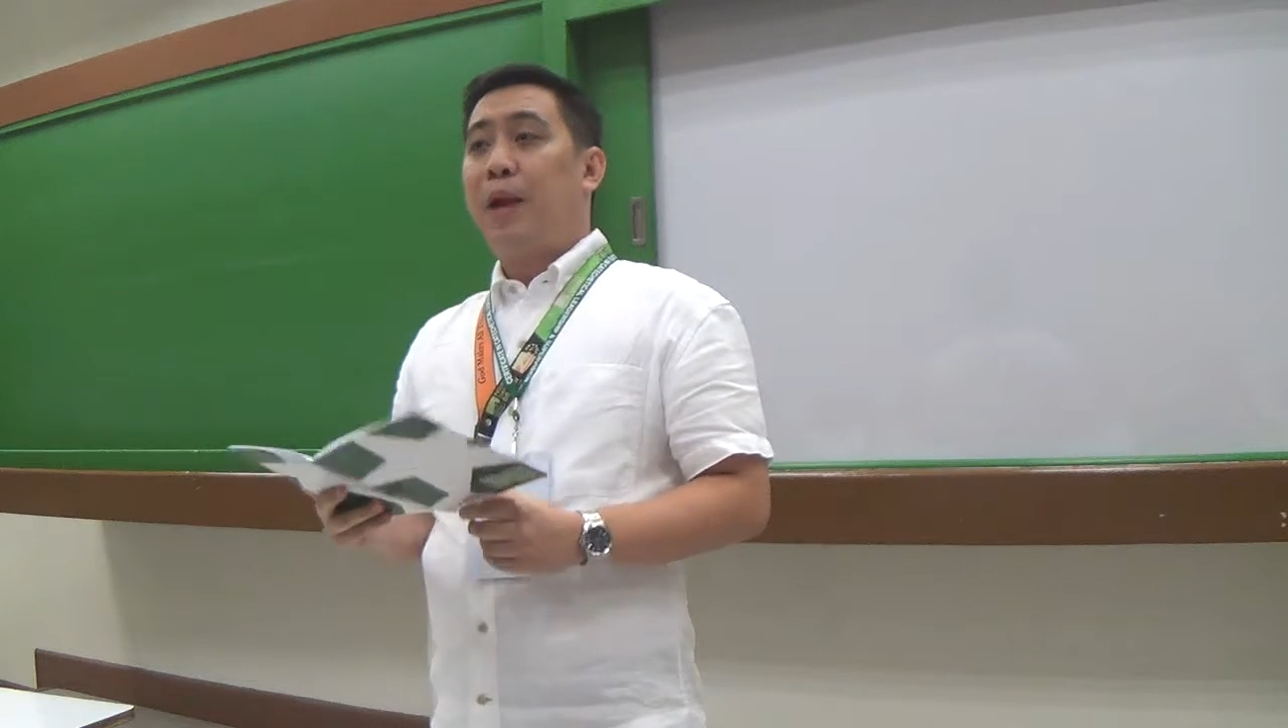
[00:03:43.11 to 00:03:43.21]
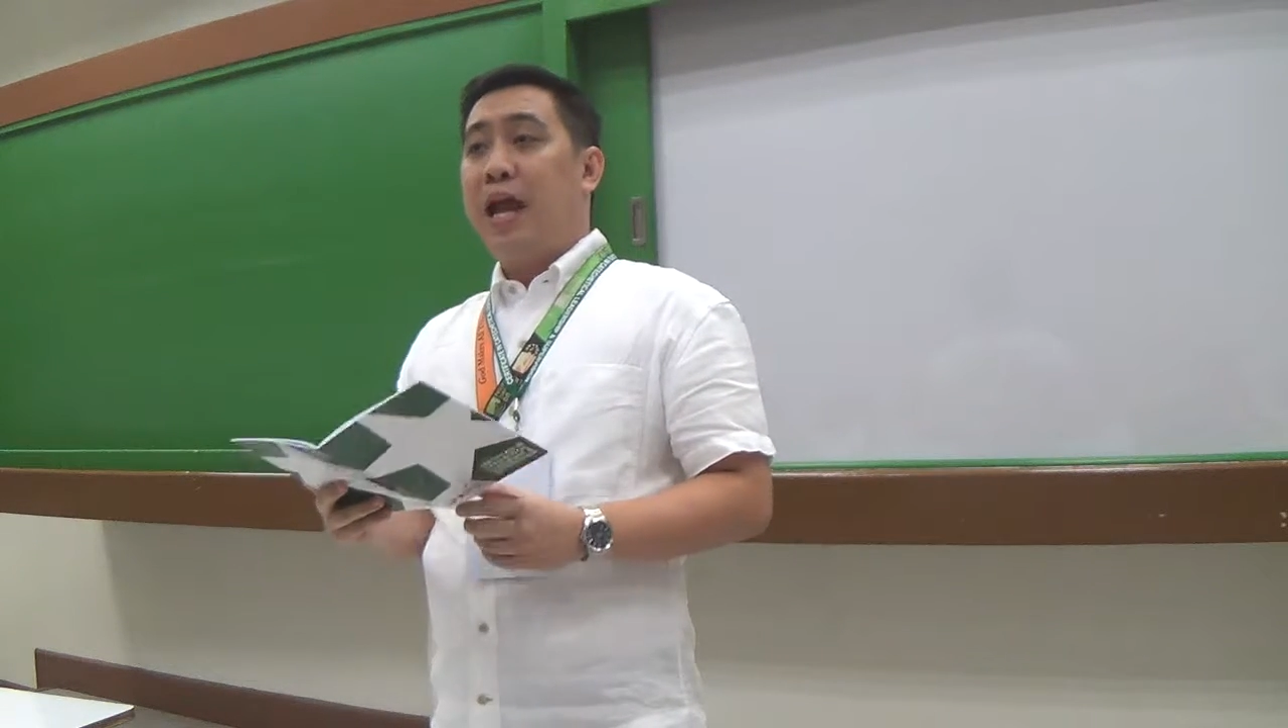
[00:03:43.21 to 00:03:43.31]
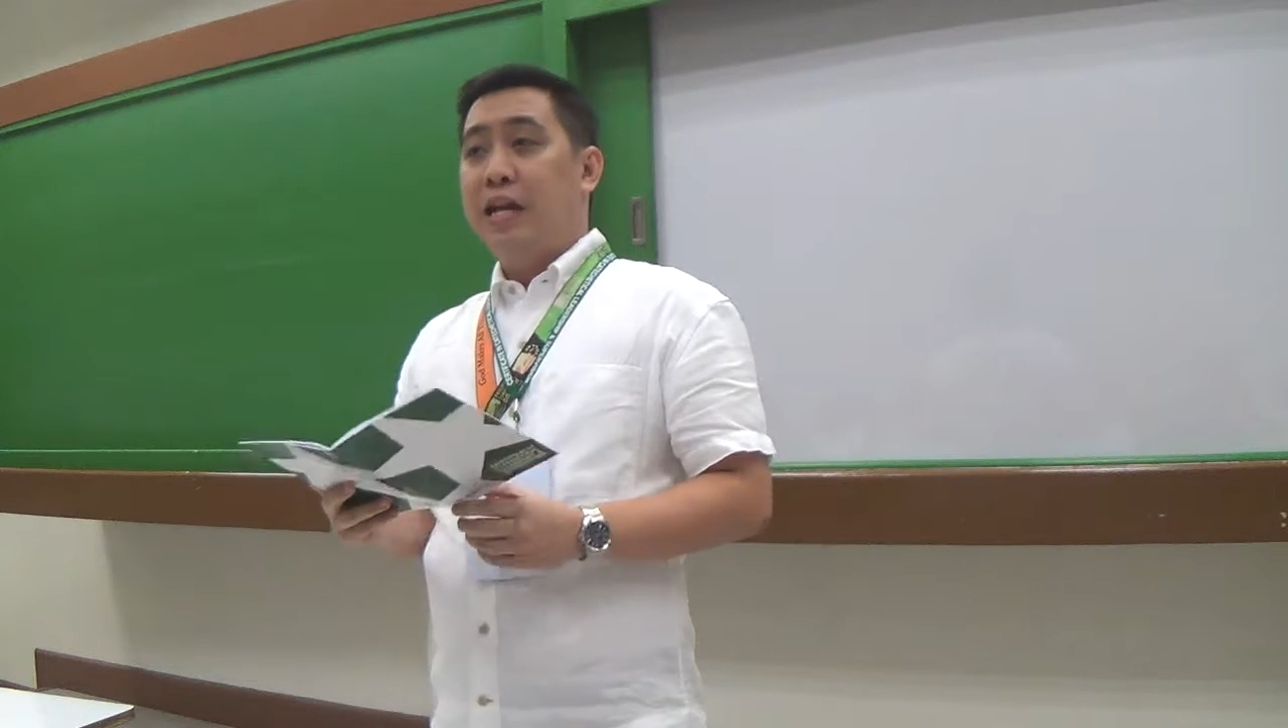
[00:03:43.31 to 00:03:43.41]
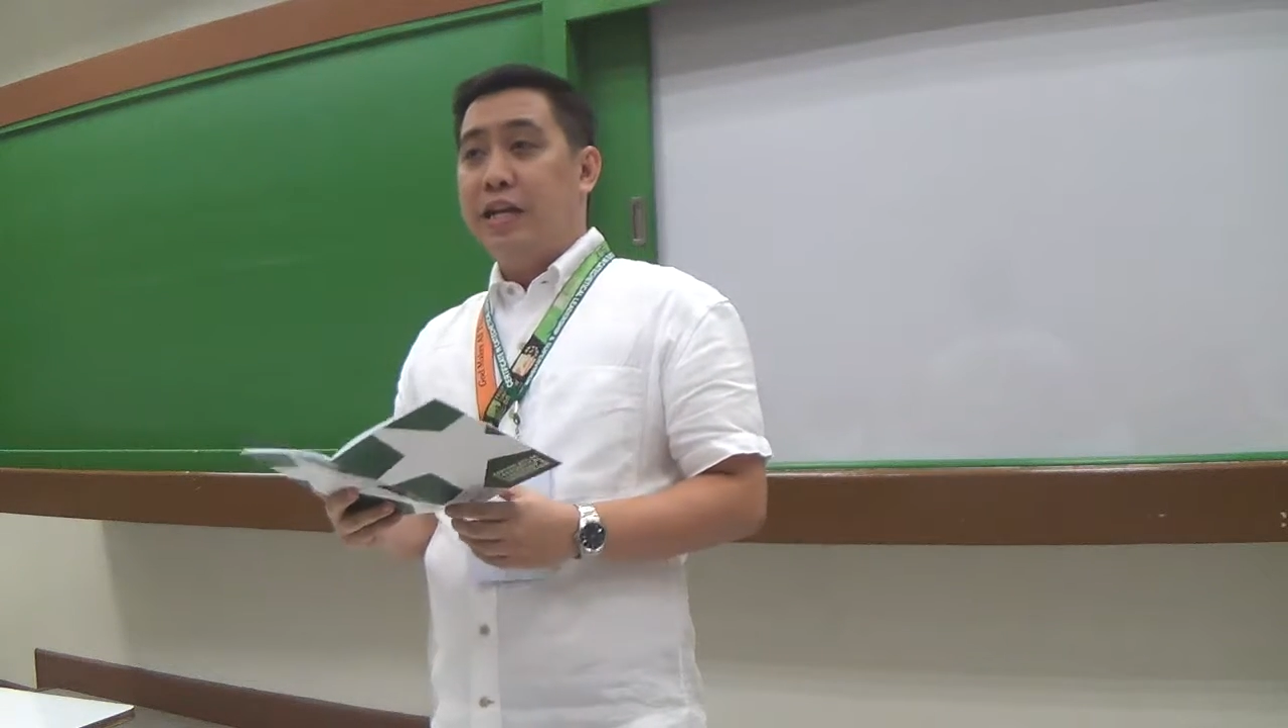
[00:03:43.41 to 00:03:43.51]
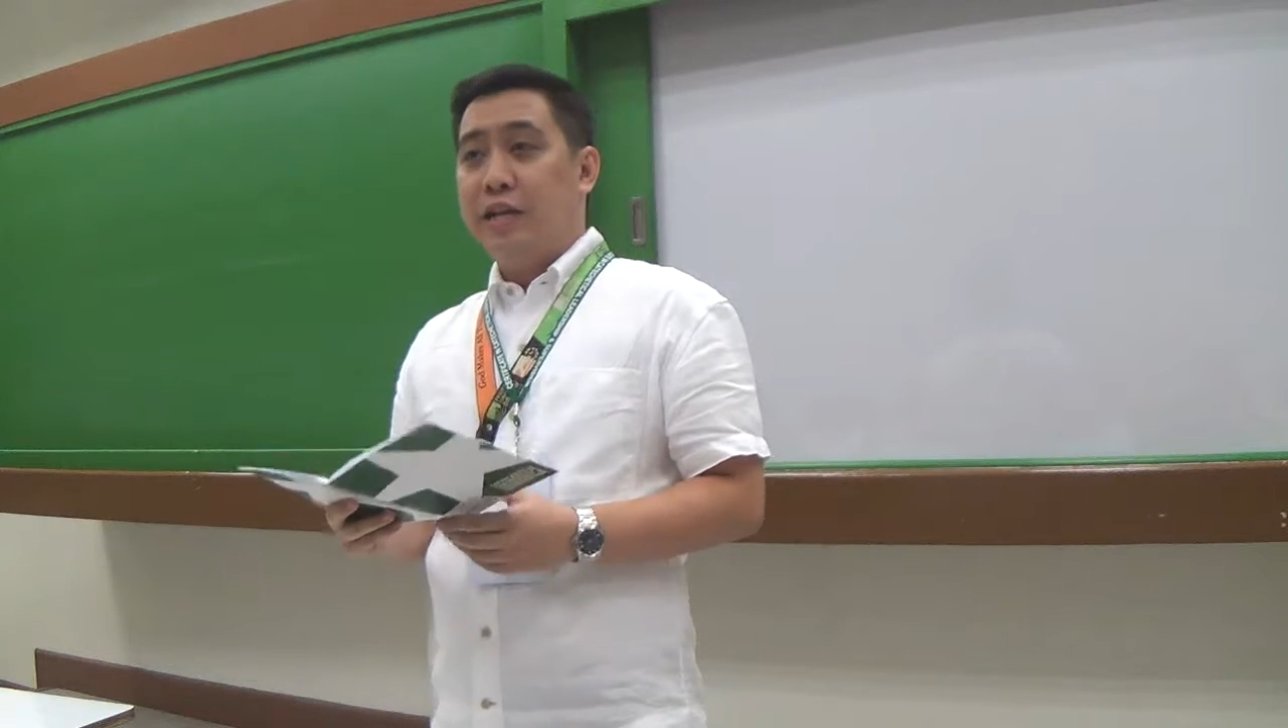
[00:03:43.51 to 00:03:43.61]

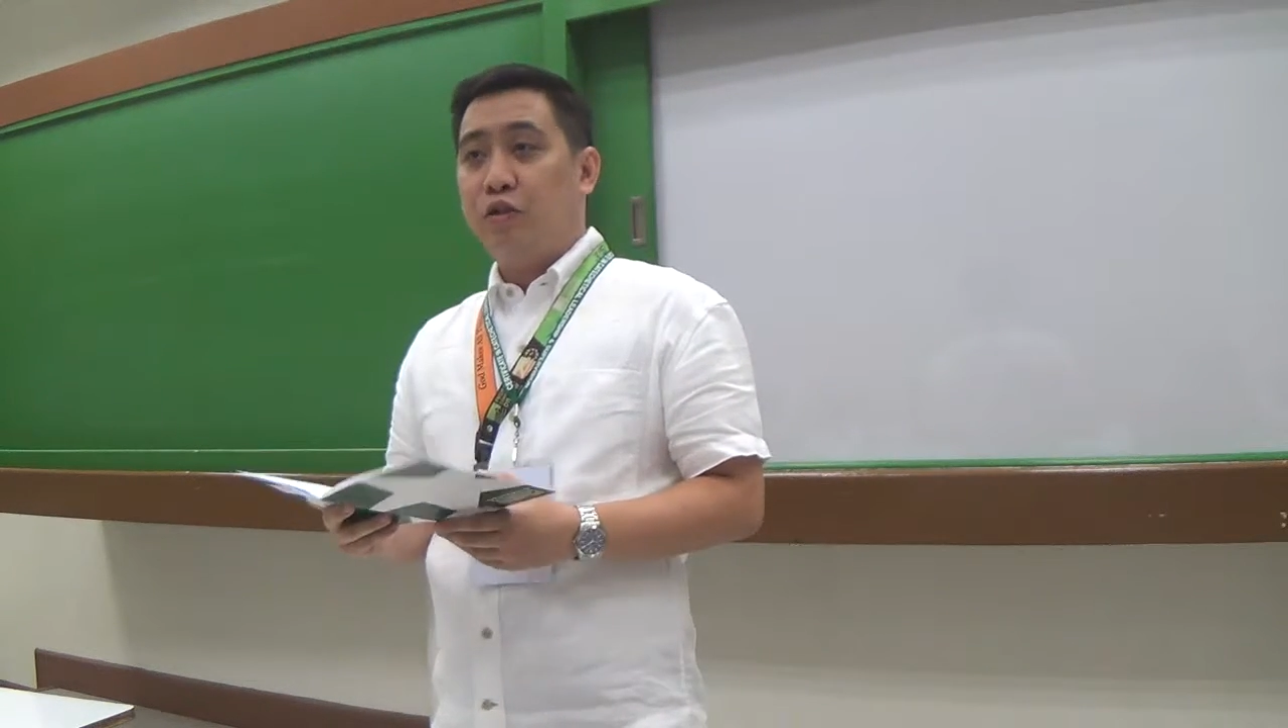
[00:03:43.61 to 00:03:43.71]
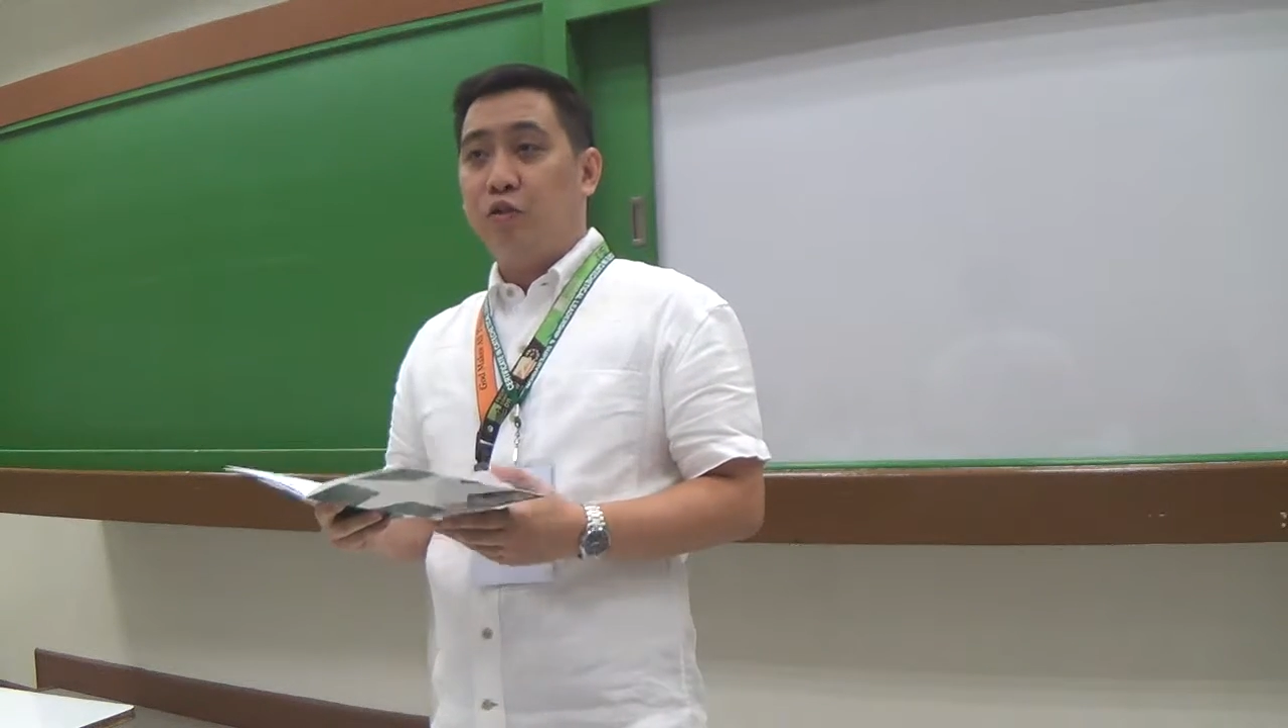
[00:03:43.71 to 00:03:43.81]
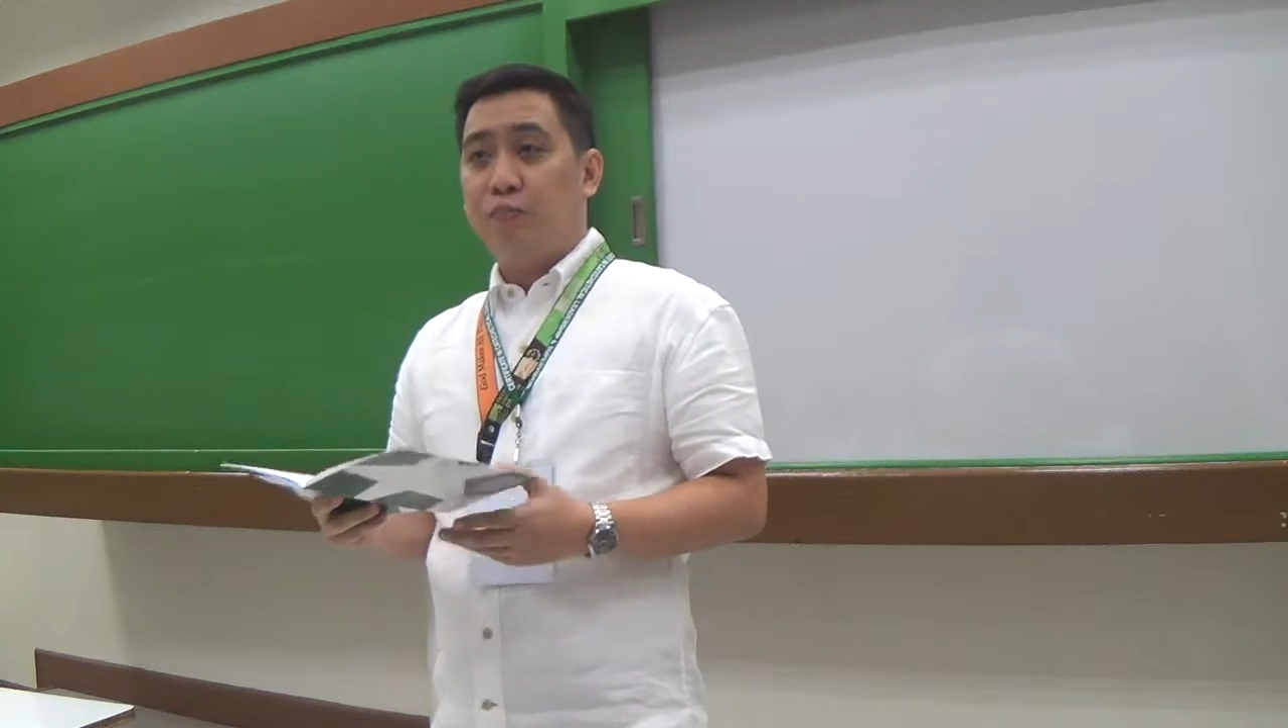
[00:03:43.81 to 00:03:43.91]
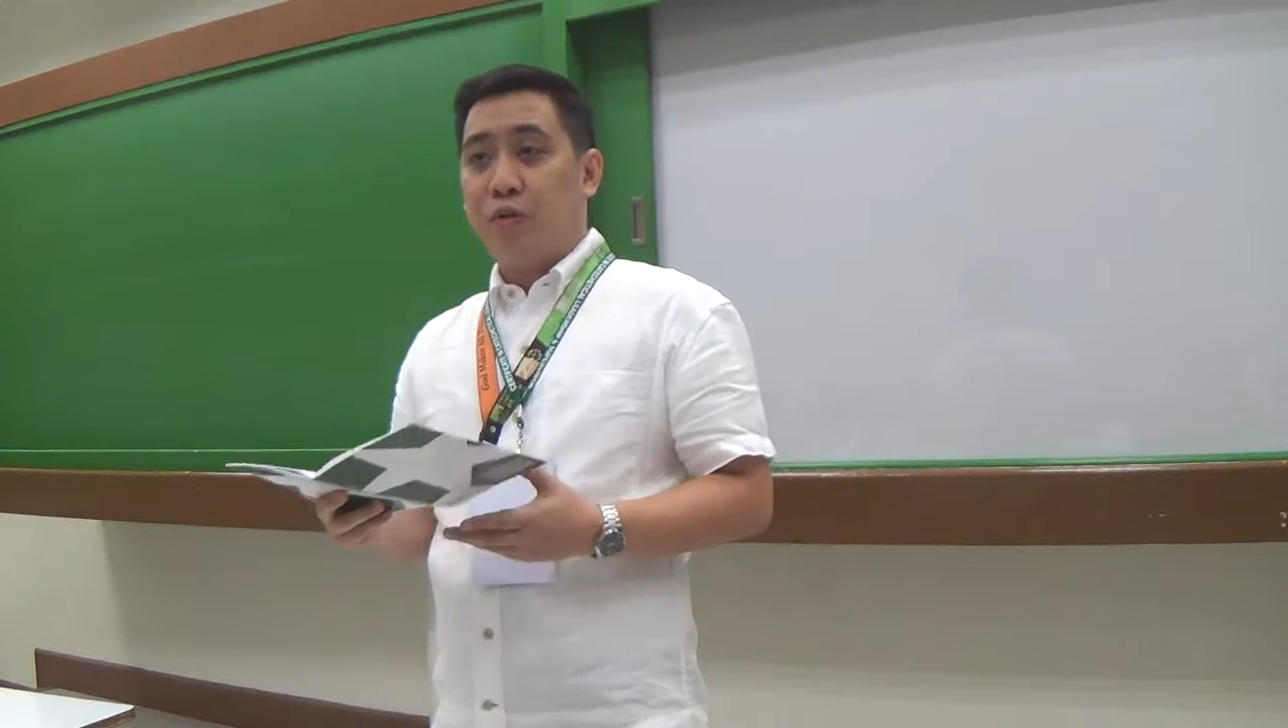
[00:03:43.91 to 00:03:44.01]
planning to